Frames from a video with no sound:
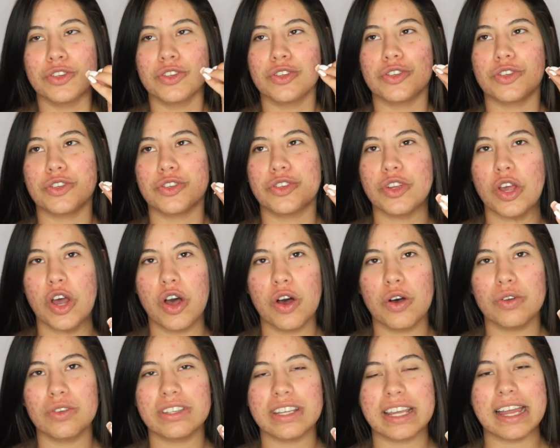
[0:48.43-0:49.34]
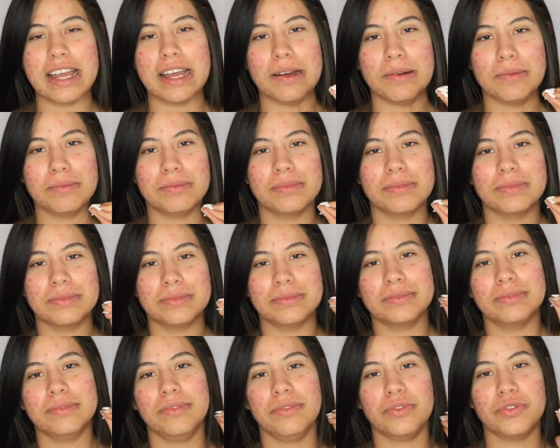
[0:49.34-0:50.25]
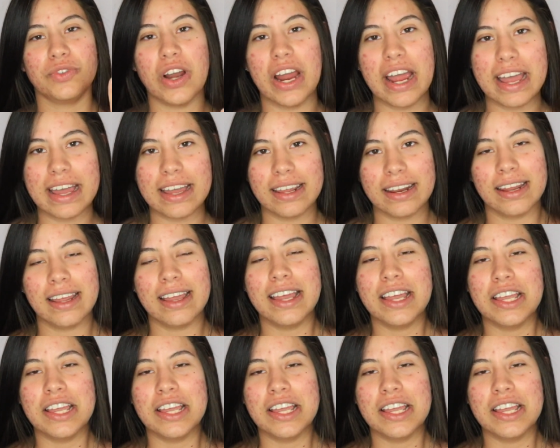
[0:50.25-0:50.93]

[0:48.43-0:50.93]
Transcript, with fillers: So damn red.